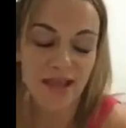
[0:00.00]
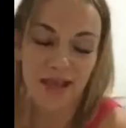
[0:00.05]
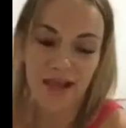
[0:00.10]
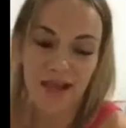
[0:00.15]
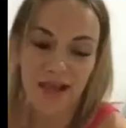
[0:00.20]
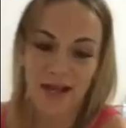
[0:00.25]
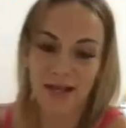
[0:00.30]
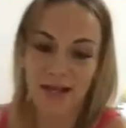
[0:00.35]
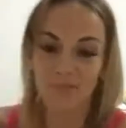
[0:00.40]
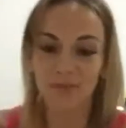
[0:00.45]

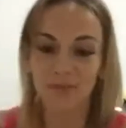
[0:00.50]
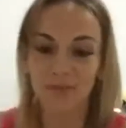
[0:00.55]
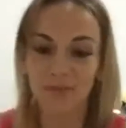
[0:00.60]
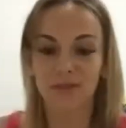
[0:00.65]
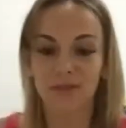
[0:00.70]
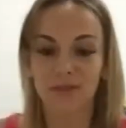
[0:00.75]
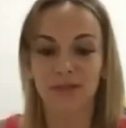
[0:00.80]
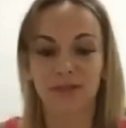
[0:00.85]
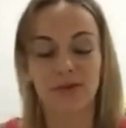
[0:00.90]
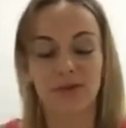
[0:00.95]
Mel's
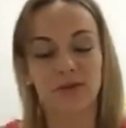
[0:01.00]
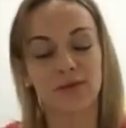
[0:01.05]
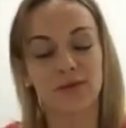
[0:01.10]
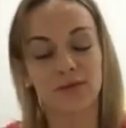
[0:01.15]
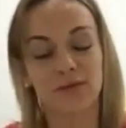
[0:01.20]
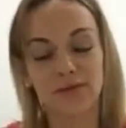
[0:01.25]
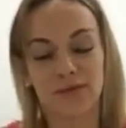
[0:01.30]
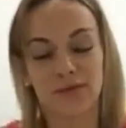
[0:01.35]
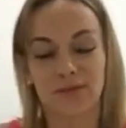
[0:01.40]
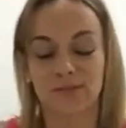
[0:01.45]
the
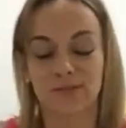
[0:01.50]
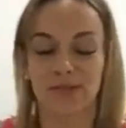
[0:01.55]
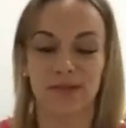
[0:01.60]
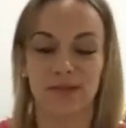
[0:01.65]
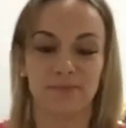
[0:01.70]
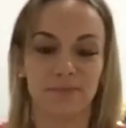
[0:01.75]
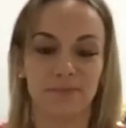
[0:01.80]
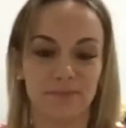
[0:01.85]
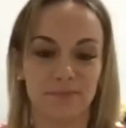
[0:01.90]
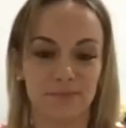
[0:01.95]

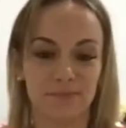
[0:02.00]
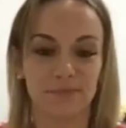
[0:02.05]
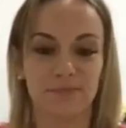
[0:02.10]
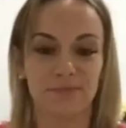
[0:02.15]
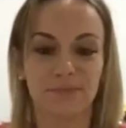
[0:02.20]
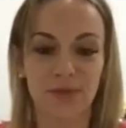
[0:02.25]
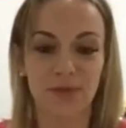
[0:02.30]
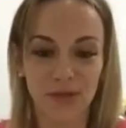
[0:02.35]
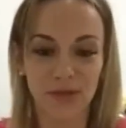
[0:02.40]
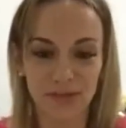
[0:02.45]

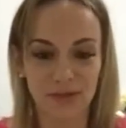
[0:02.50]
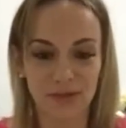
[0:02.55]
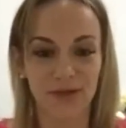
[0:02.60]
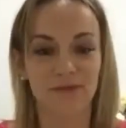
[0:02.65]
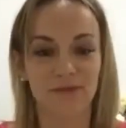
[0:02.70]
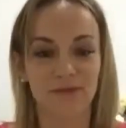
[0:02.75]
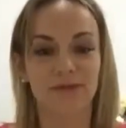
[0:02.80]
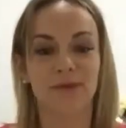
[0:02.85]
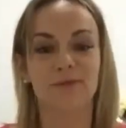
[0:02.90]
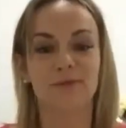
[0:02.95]
boss
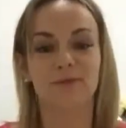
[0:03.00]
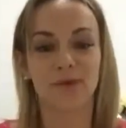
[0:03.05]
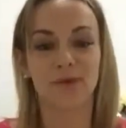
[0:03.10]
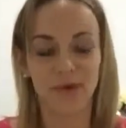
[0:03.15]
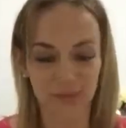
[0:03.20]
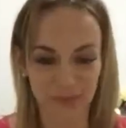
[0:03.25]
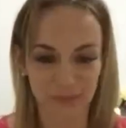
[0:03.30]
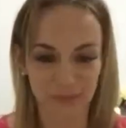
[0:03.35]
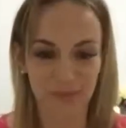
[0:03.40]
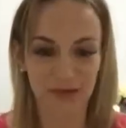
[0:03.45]
of the
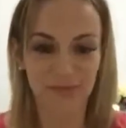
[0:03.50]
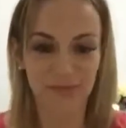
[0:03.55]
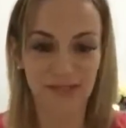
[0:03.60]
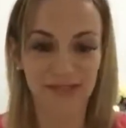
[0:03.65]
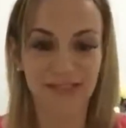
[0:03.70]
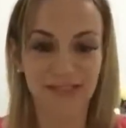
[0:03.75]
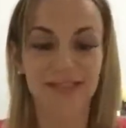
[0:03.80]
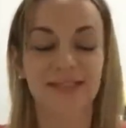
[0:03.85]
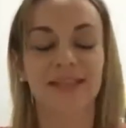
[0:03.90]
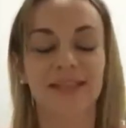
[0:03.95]
Boss
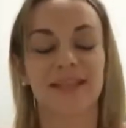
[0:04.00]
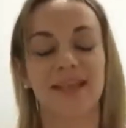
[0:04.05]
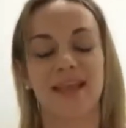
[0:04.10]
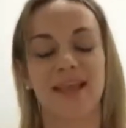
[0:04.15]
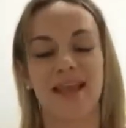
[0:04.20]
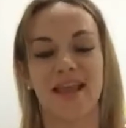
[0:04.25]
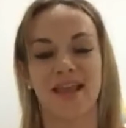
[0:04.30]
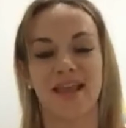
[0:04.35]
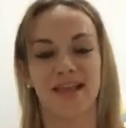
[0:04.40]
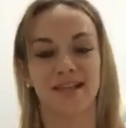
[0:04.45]
Mamas,
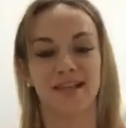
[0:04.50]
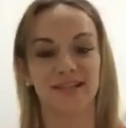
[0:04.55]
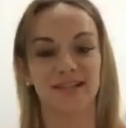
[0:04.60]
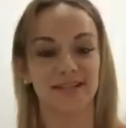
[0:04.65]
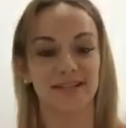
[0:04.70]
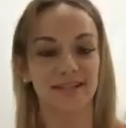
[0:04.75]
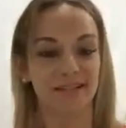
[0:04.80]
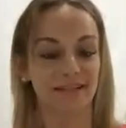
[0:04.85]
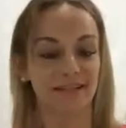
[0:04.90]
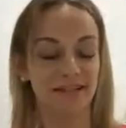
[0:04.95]
and
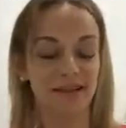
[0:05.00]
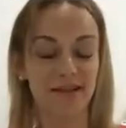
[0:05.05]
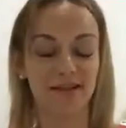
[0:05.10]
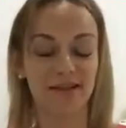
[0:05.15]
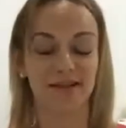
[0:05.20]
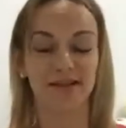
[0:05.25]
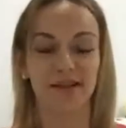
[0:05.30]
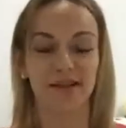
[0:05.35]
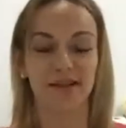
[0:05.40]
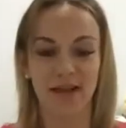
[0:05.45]
yeah,
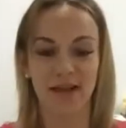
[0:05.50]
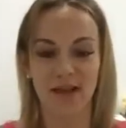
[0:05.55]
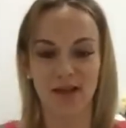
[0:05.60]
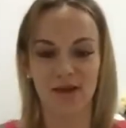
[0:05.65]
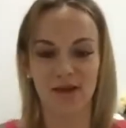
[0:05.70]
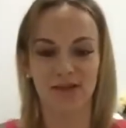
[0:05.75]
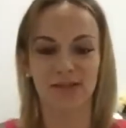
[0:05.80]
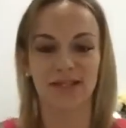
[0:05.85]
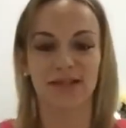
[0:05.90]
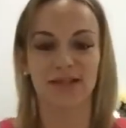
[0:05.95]

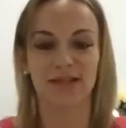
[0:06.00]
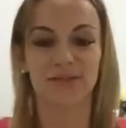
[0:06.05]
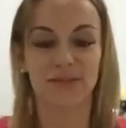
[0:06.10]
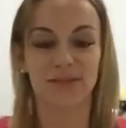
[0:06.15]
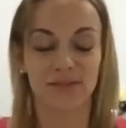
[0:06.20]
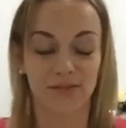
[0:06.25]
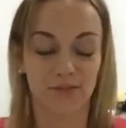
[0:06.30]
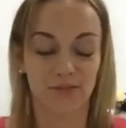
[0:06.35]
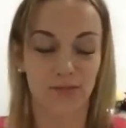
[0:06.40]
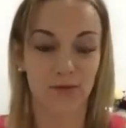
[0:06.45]
I'd love
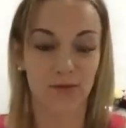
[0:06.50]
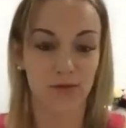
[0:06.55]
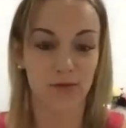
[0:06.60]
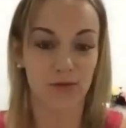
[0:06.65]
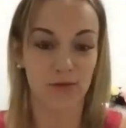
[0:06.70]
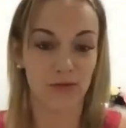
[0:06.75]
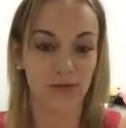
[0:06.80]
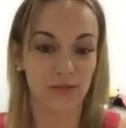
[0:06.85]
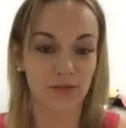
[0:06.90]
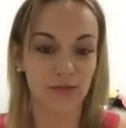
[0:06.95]
for
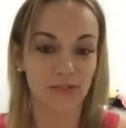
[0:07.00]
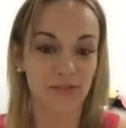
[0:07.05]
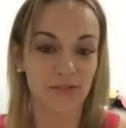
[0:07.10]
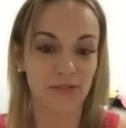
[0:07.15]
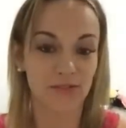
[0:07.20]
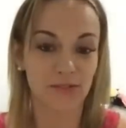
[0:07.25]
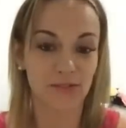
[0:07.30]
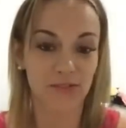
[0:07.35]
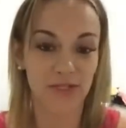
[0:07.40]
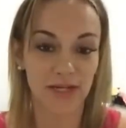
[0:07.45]
her to
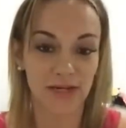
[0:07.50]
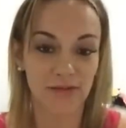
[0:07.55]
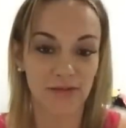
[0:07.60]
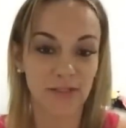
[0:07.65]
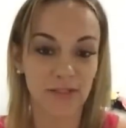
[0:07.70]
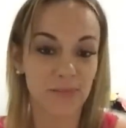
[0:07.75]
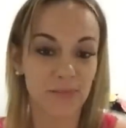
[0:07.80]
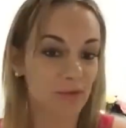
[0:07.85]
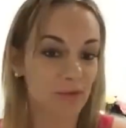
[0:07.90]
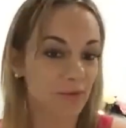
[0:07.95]
share a
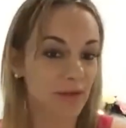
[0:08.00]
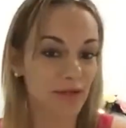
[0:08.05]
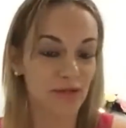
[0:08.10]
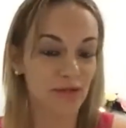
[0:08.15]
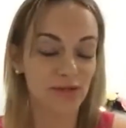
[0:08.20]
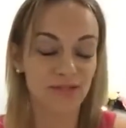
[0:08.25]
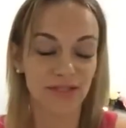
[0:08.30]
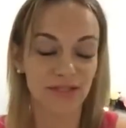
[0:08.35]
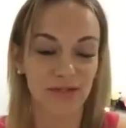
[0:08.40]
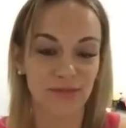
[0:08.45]
little bit about
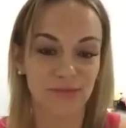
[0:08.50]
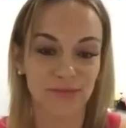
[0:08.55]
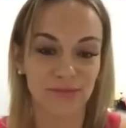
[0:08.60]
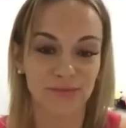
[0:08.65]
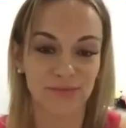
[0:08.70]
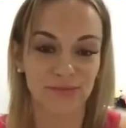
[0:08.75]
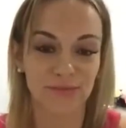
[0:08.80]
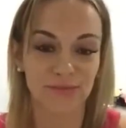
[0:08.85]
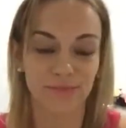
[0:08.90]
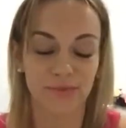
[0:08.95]
herself
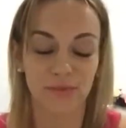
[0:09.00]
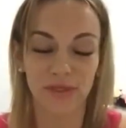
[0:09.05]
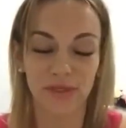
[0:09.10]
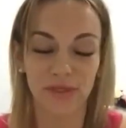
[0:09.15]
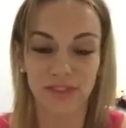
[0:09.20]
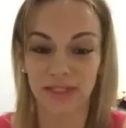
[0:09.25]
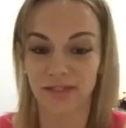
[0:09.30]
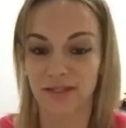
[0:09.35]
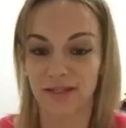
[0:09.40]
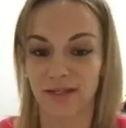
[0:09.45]
while
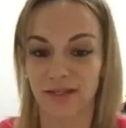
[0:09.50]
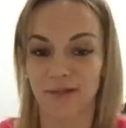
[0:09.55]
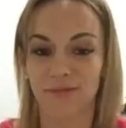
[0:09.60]
she's here.